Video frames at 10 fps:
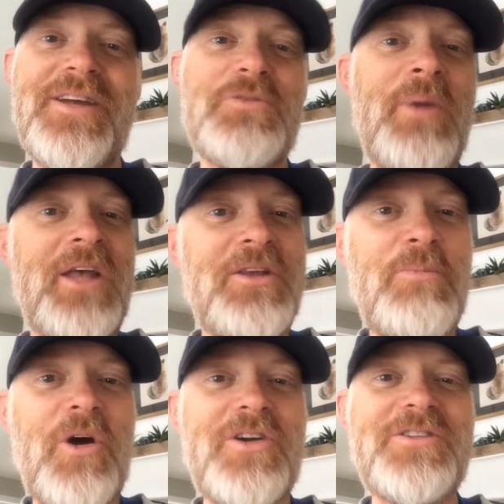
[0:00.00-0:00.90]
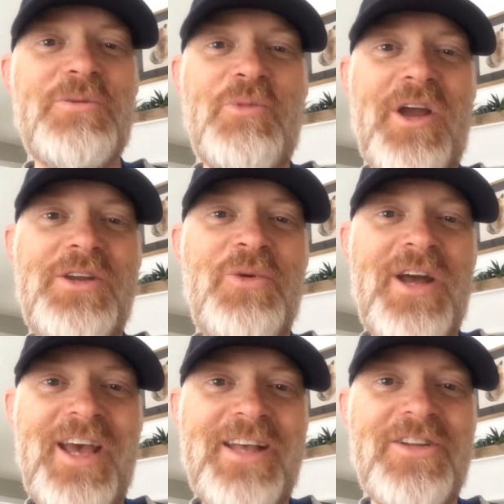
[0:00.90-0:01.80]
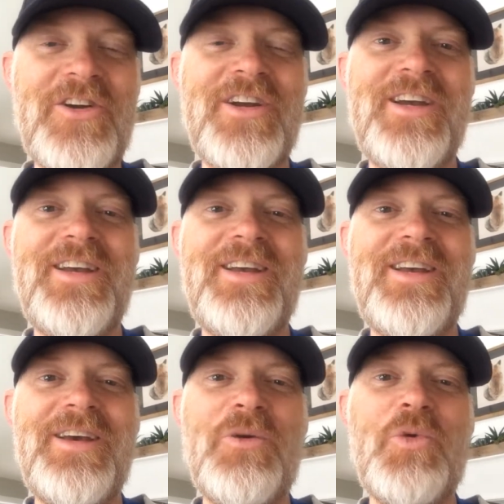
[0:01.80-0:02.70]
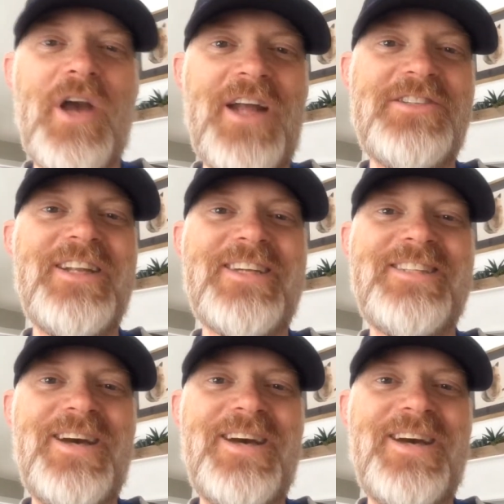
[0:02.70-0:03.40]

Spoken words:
it's Manly Parks, the Brandywine Angler. We'll catch you next